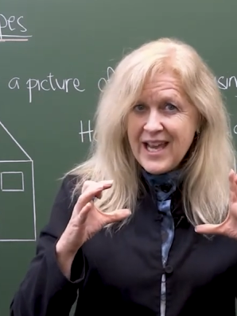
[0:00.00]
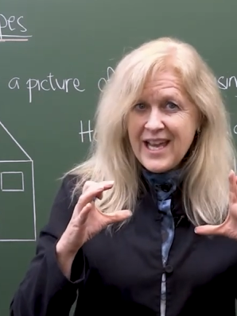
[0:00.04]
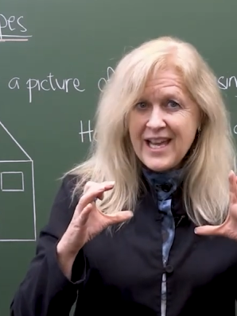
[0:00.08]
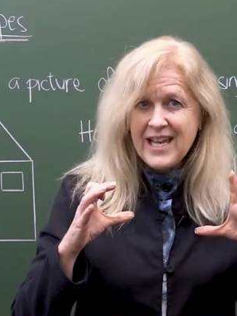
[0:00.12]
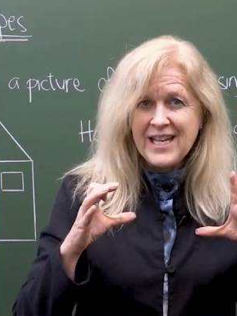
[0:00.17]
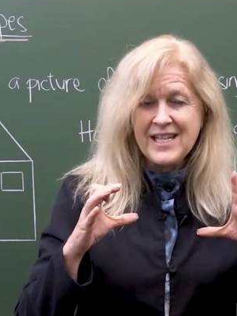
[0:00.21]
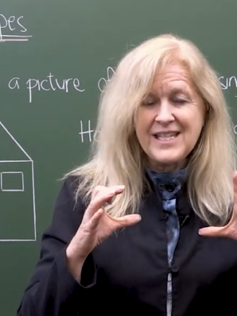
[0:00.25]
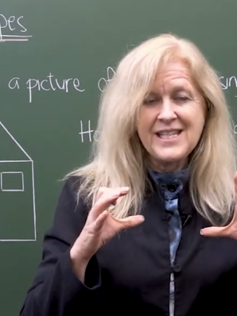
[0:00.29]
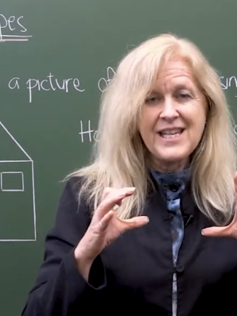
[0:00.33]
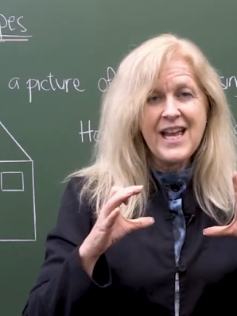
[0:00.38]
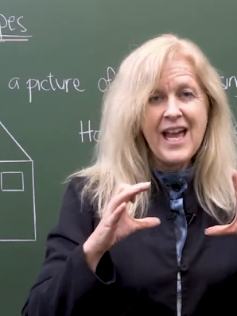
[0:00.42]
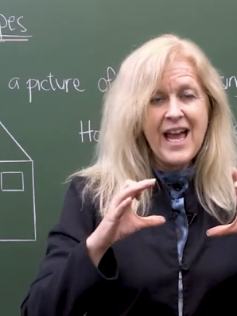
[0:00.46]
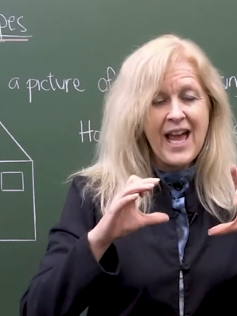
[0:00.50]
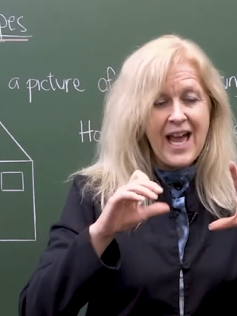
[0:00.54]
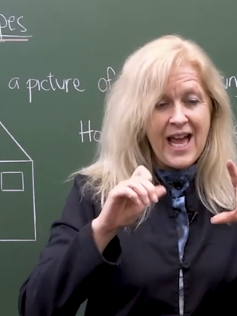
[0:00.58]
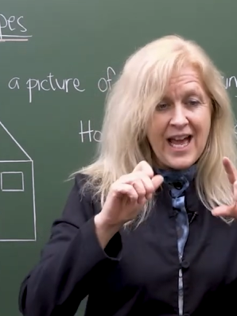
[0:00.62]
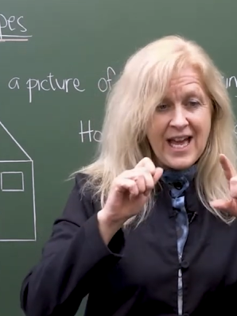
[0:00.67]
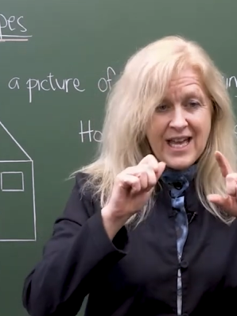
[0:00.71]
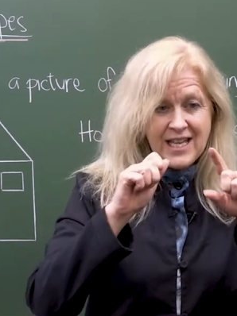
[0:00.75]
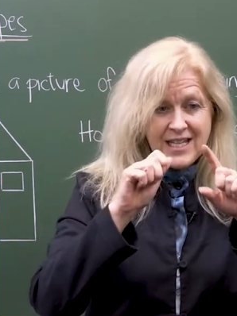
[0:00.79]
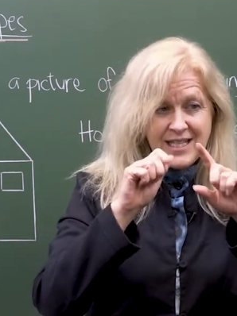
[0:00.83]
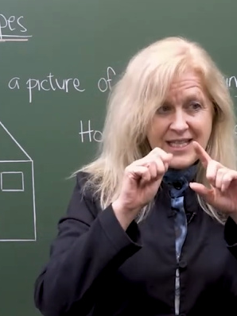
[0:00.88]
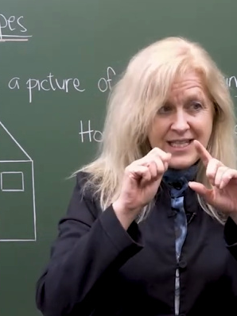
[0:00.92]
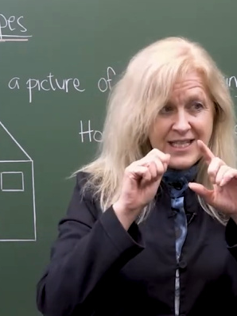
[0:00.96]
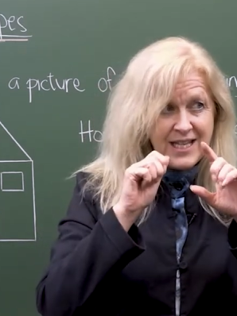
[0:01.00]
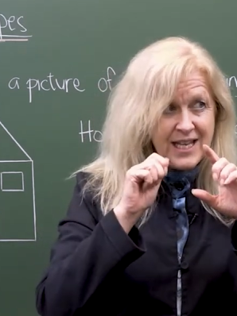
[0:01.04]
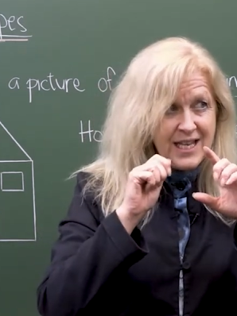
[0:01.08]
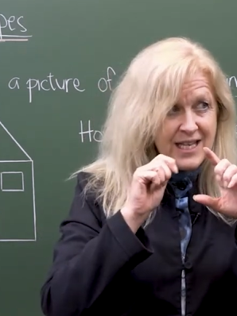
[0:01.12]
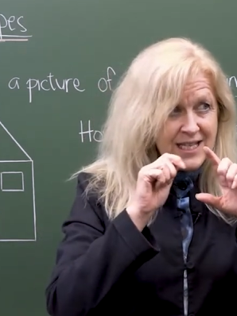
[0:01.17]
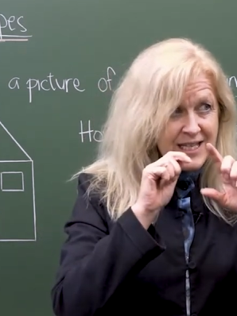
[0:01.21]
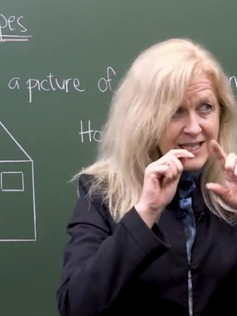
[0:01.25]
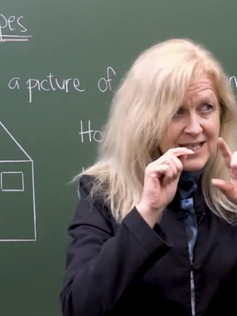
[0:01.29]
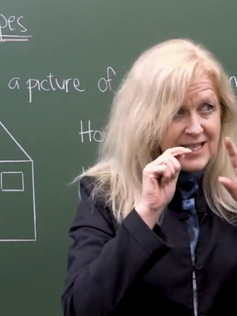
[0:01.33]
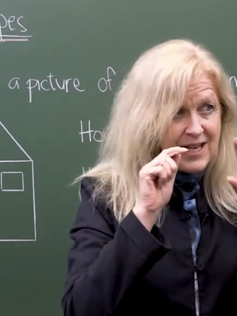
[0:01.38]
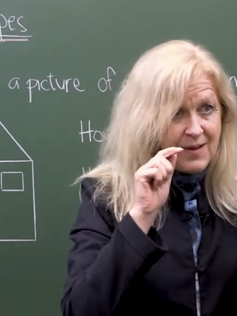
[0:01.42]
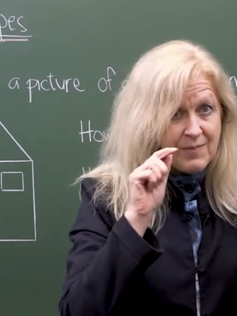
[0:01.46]
It has
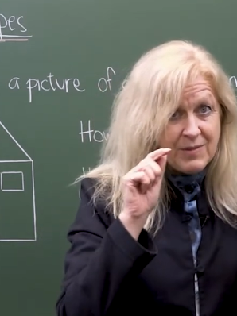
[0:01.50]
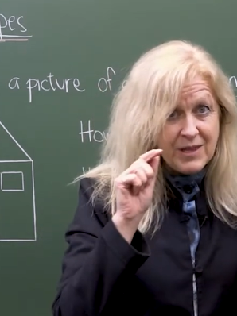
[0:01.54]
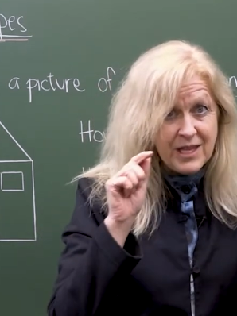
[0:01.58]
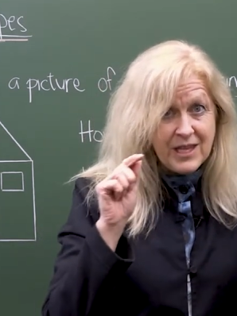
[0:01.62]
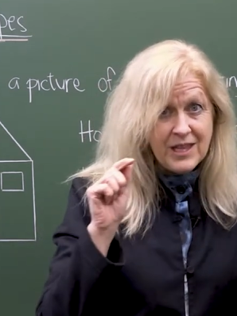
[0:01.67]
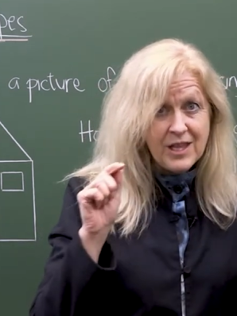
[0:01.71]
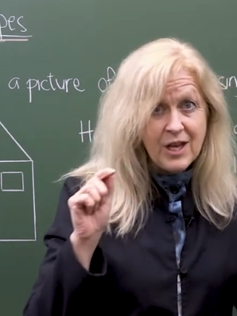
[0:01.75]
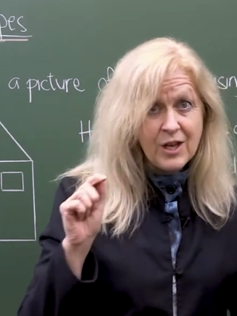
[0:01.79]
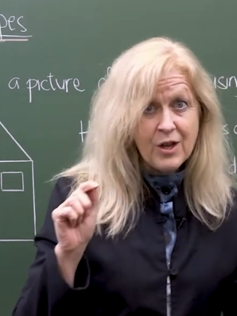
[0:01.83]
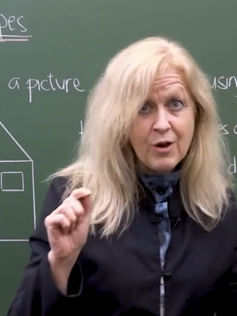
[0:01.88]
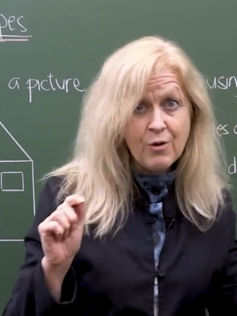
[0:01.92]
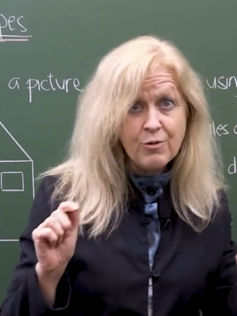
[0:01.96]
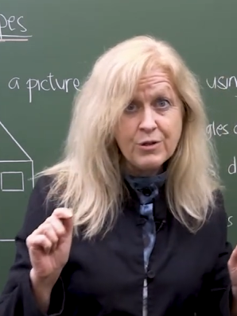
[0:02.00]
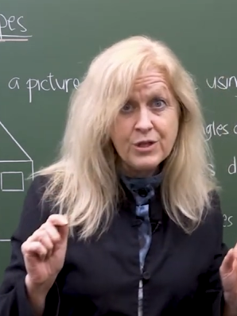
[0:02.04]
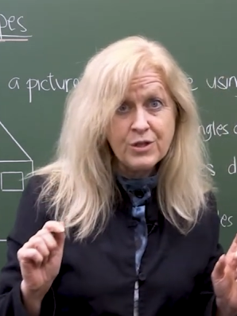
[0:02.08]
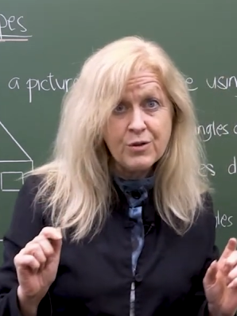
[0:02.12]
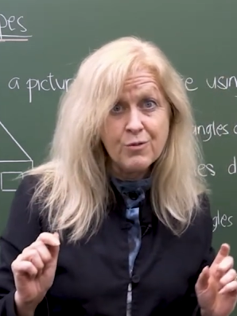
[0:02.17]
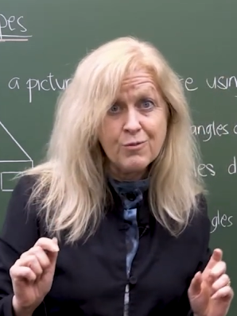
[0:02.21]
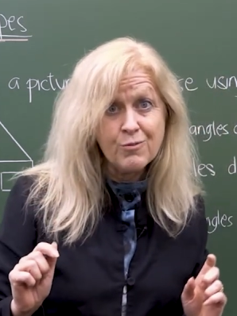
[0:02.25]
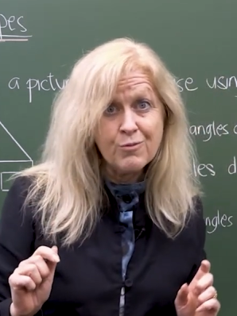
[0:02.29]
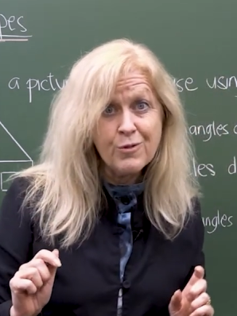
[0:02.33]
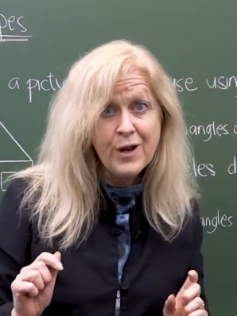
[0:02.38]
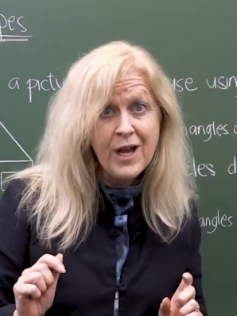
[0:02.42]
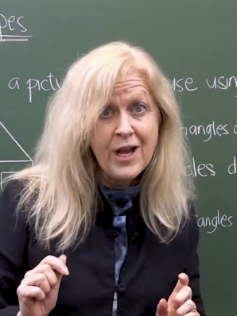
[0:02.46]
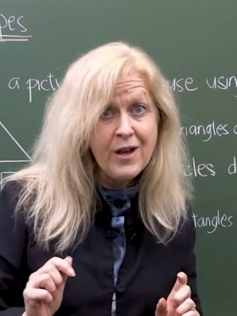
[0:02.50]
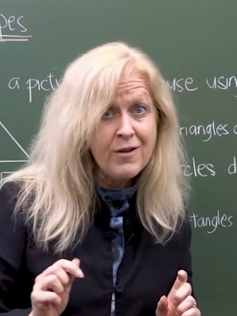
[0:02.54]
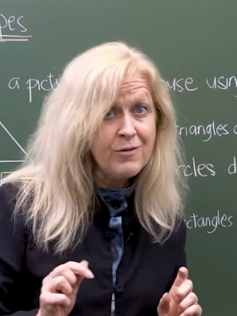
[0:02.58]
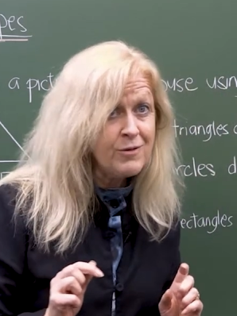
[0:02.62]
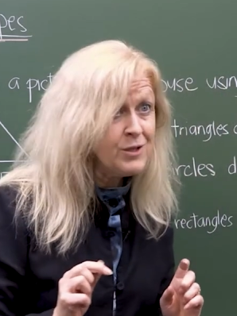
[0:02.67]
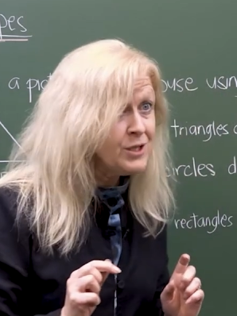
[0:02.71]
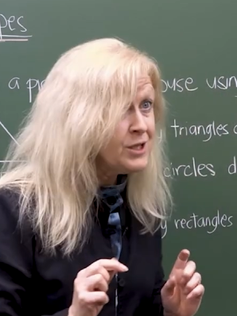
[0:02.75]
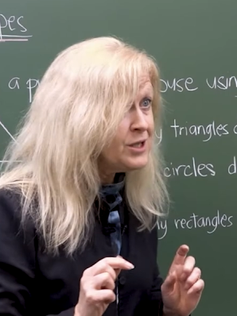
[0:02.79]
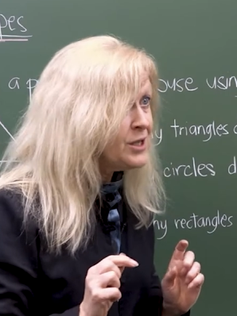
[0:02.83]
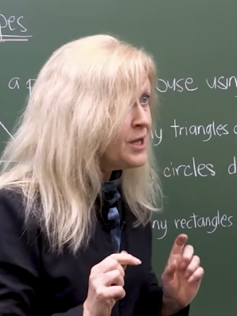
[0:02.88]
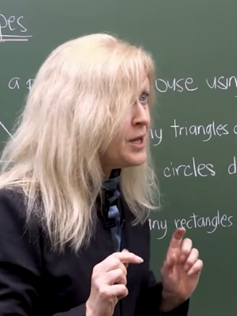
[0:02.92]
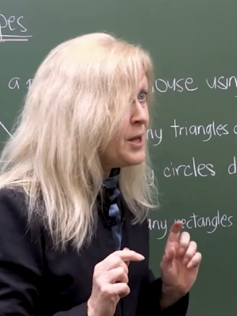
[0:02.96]
something that goes
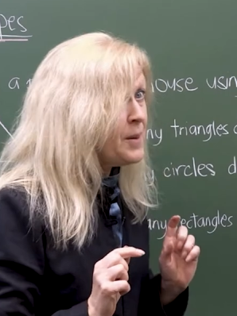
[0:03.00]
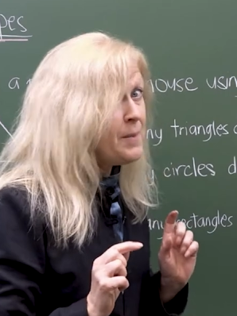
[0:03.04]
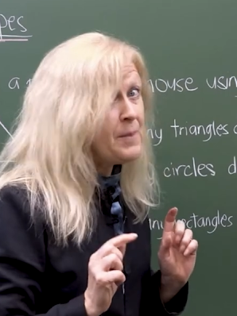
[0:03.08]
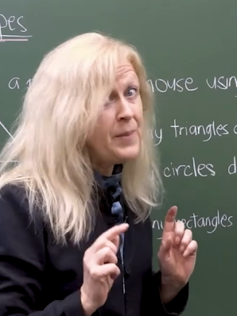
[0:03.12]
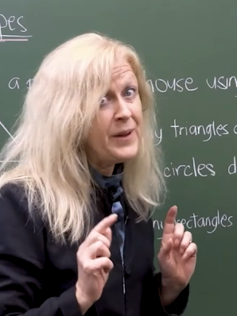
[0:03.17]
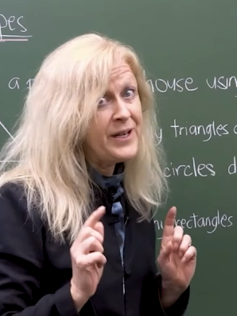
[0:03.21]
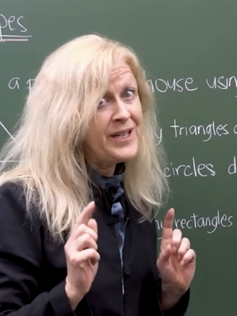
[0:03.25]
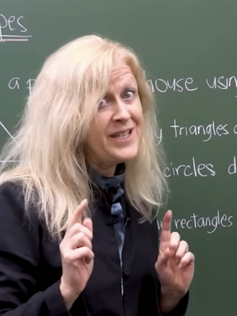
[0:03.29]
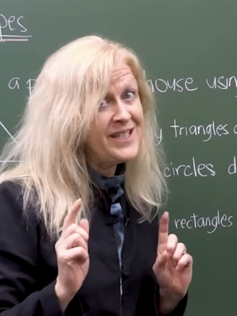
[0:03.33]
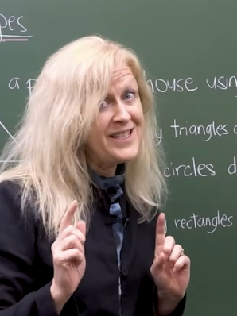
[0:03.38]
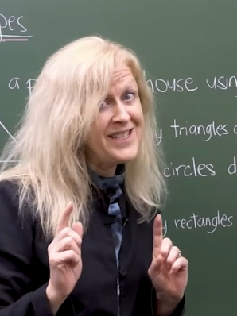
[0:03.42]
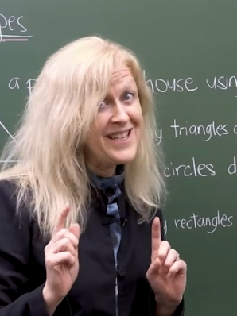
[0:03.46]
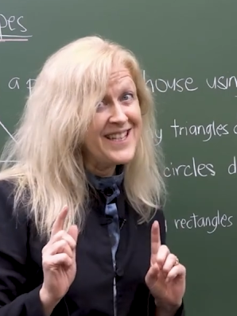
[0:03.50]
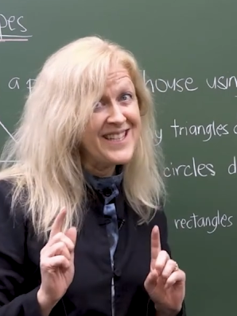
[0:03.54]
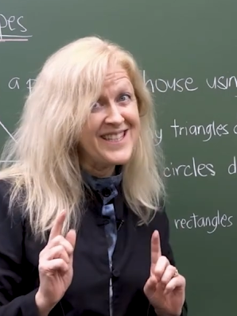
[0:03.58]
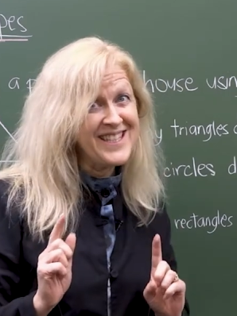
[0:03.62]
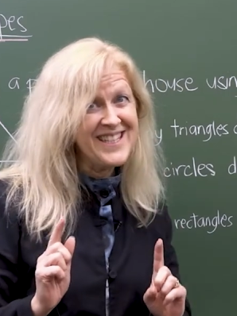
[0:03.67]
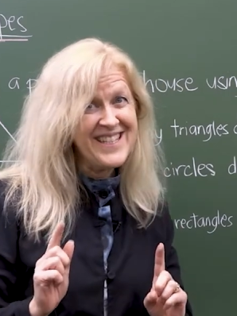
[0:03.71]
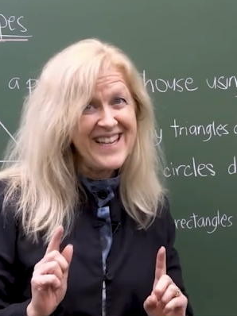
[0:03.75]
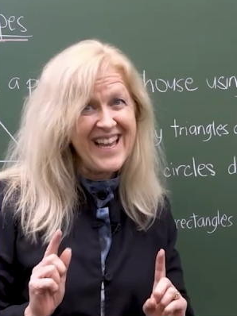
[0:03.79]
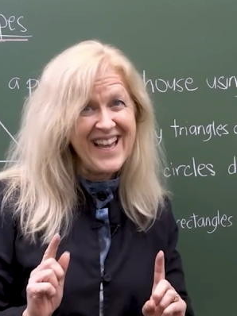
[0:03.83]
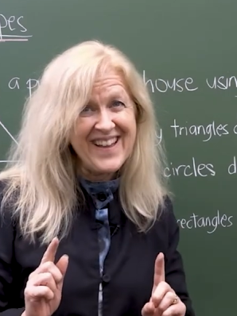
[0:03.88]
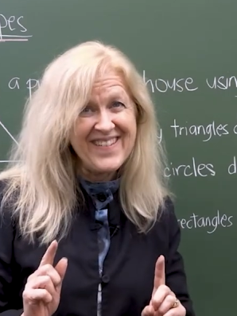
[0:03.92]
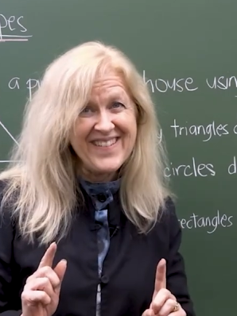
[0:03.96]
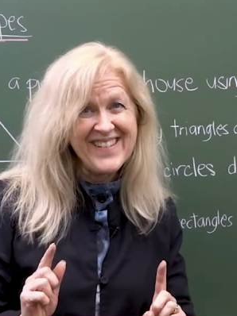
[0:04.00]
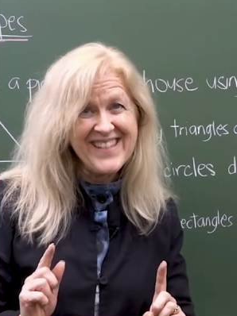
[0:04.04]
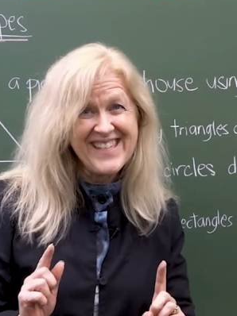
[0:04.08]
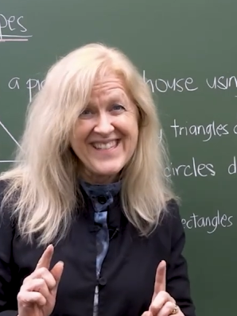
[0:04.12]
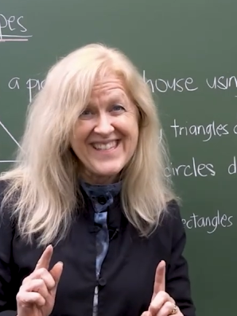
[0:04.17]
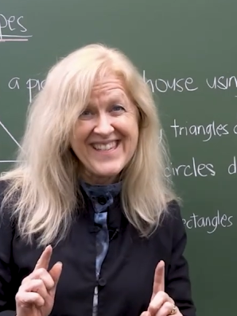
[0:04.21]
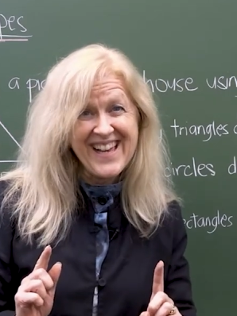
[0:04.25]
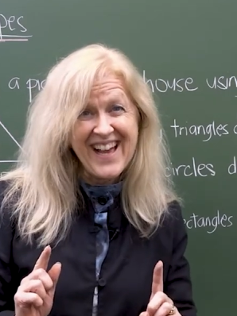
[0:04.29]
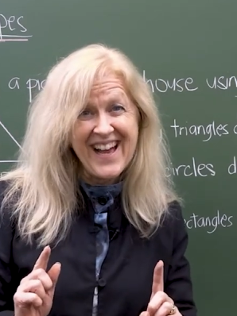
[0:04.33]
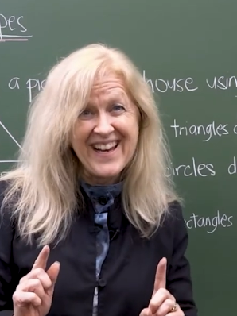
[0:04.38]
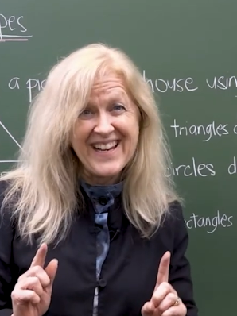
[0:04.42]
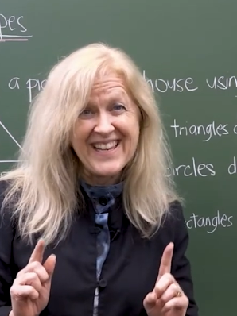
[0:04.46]
around, but it doesn't have a
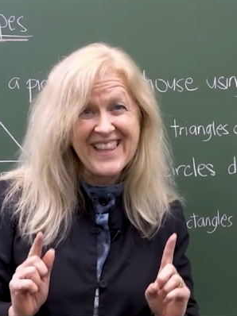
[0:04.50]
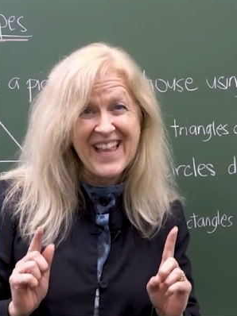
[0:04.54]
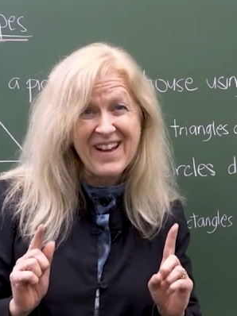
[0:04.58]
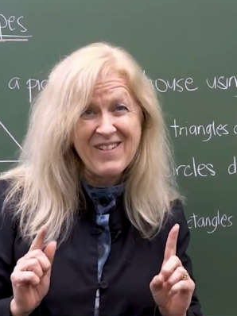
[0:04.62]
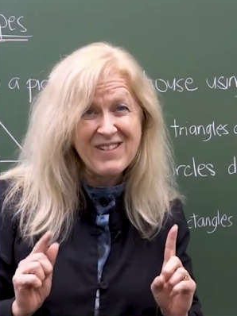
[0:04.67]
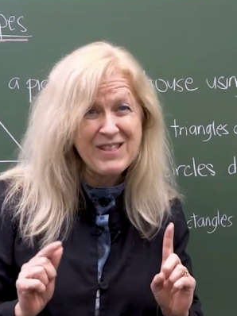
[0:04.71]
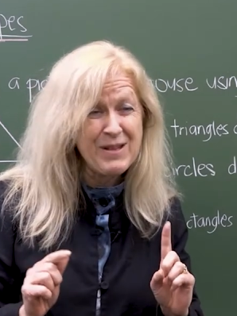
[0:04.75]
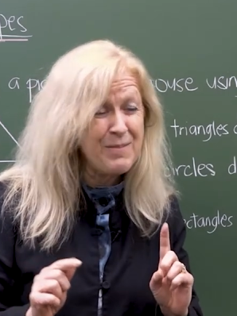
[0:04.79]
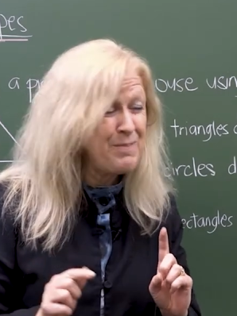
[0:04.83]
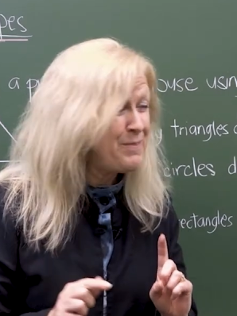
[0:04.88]
side, and that was